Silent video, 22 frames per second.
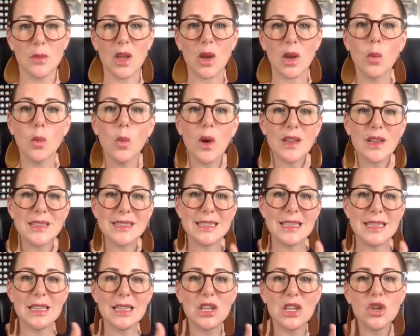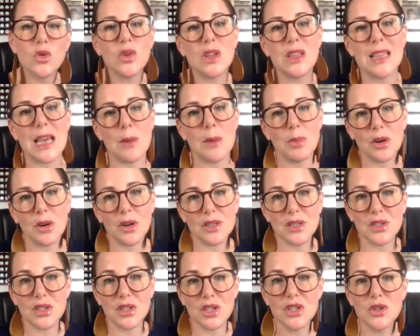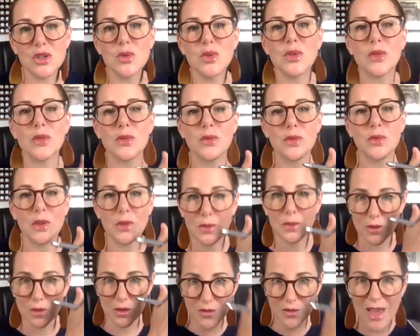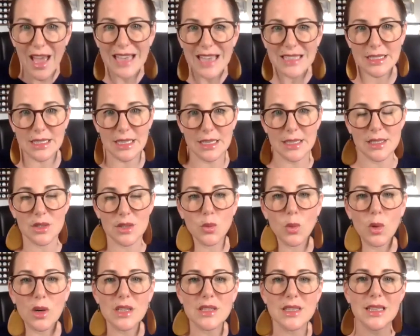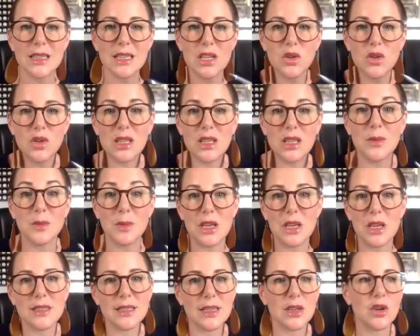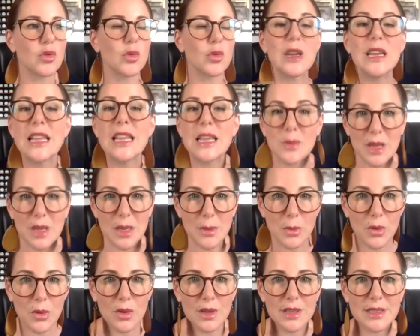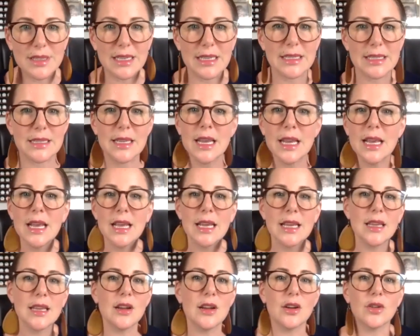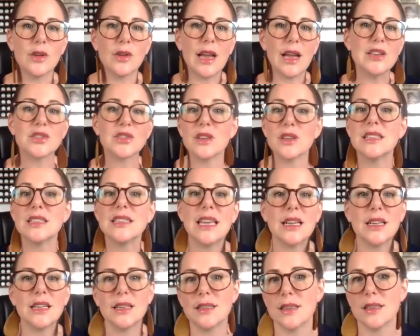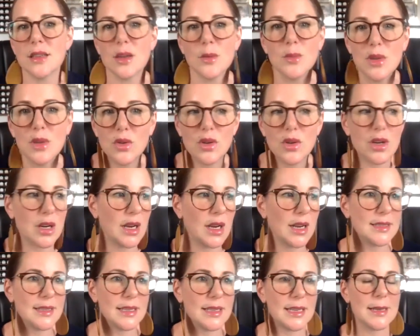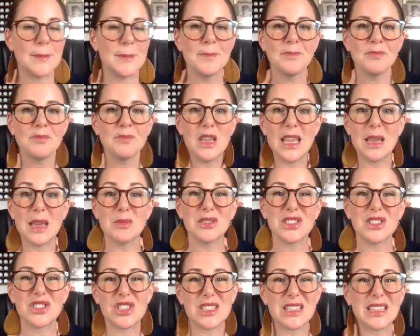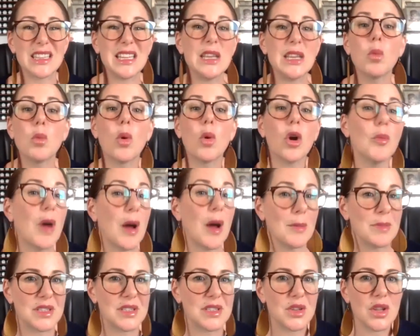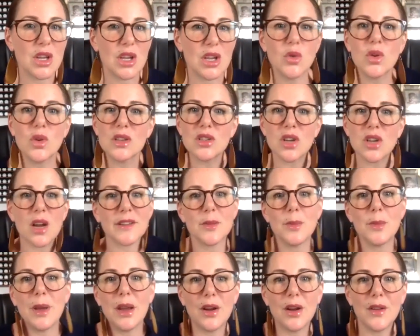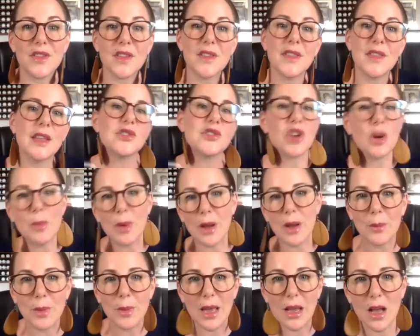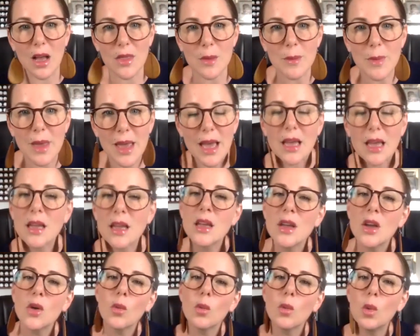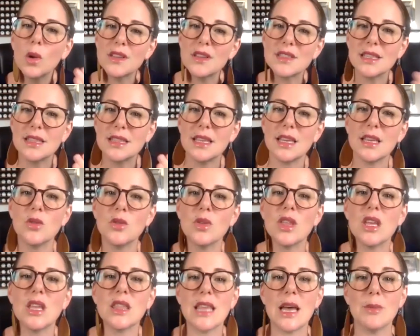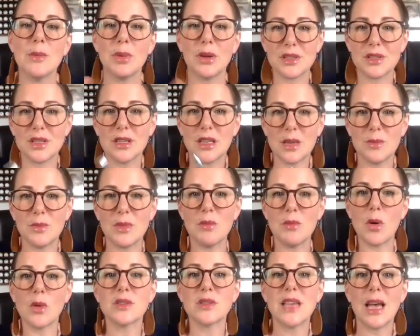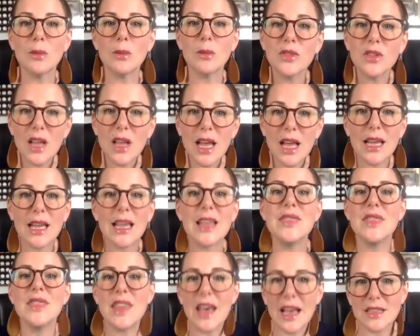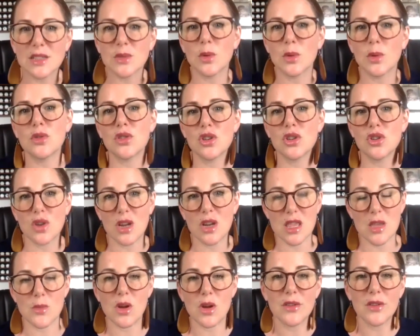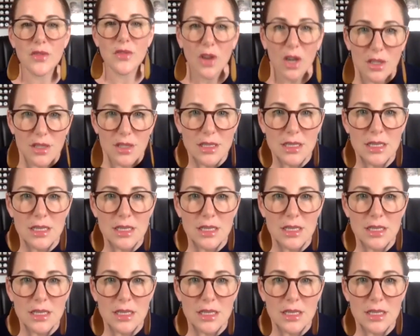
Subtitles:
Like, what is it that you need that person to do the fastest? What is it that you need them to be? Is it greeting people? Is it, you know, entering data into the computer? Is it being able to just lead warm-ups so that you can talk to parents and then jump out back on the mat? What is it that you think that person can be most helpful at? And that's what you should train them on first.